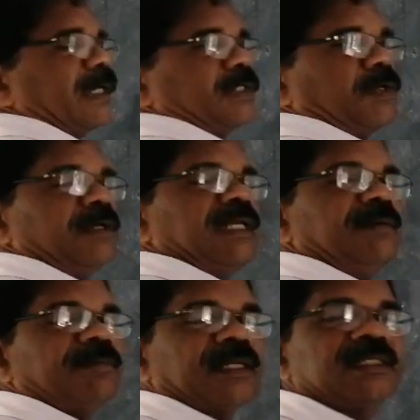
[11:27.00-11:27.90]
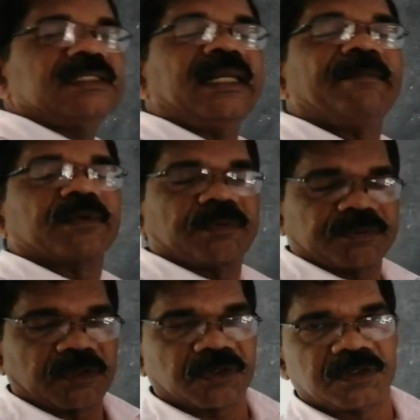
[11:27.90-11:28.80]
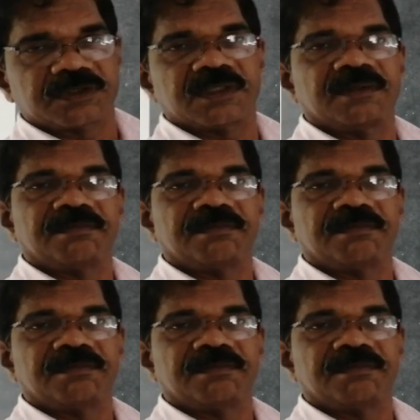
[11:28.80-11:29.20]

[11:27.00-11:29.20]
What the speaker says: Atomic number is number of protons.